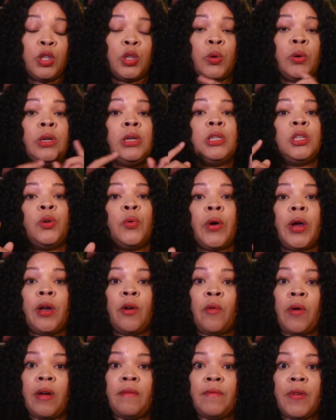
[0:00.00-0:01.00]
So his
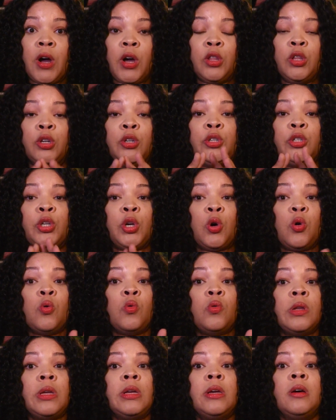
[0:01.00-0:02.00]
great grandfather
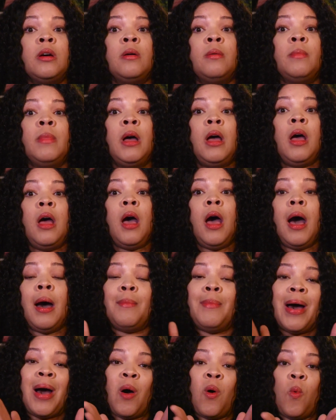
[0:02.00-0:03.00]
told him
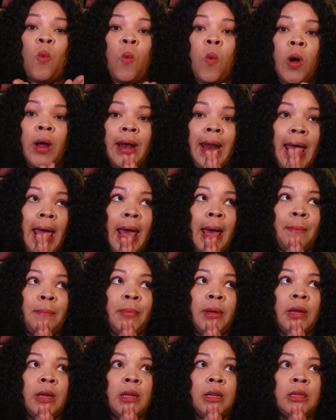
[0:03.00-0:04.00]
about what
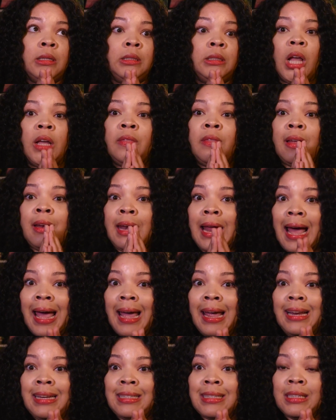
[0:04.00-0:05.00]
happened the
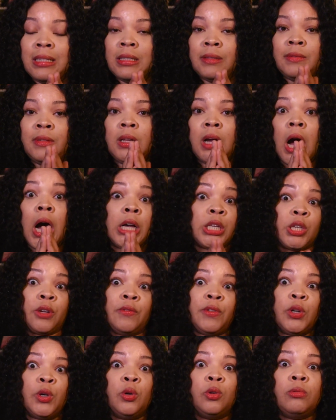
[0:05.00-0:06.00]
night of the
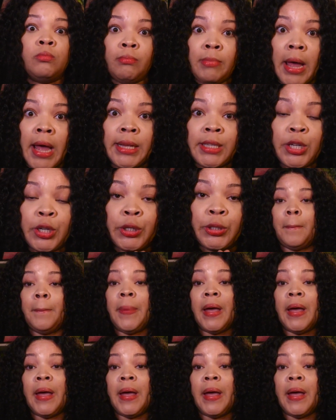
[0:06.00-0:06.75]
Oscarville massacre.